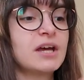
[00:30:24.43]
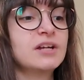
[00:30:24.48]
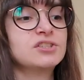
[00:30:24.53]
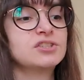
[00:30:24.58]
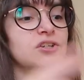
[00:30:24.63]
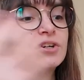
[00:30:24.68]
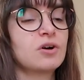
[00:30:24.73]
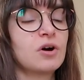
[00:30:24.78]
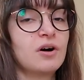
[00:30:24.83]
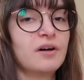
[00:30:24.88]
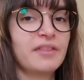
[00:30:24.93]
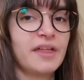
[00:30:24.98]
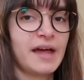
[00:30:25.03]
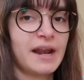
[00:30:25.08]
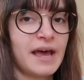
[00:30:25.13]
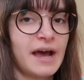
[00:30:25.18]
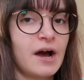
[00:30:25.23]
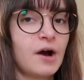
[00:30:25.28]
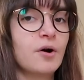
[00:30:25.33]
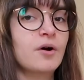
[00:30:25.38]
I took all that
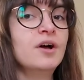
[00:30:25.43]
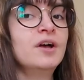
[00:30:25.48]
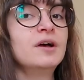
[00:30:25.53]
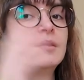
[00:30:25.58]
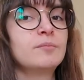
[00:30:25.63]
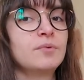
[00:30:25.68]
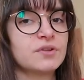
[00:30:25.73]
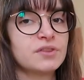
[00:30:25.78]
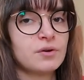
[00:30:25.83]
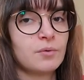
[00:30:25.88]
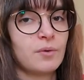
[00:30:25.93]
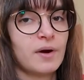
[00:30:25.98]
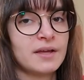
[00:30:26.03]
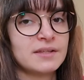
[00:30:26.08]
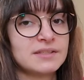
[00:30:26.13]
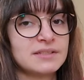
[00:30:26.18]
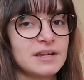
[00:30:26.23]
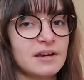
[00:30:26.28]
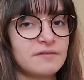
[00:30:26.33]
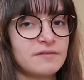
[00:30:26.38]
out, put the
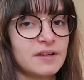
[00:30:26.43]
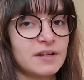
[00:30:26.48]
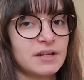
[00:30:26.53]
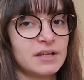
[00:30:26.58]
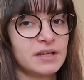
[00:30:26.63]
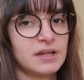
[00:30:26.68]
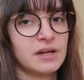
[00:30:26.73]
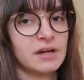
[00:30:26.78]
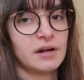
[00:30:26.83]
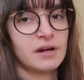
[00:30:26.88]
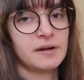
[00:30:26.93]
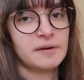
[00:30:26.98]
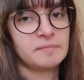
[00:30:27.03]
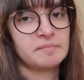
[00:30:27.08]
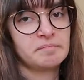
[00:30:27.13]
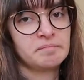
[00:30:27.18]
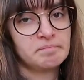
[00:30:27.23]
wet stuff in here,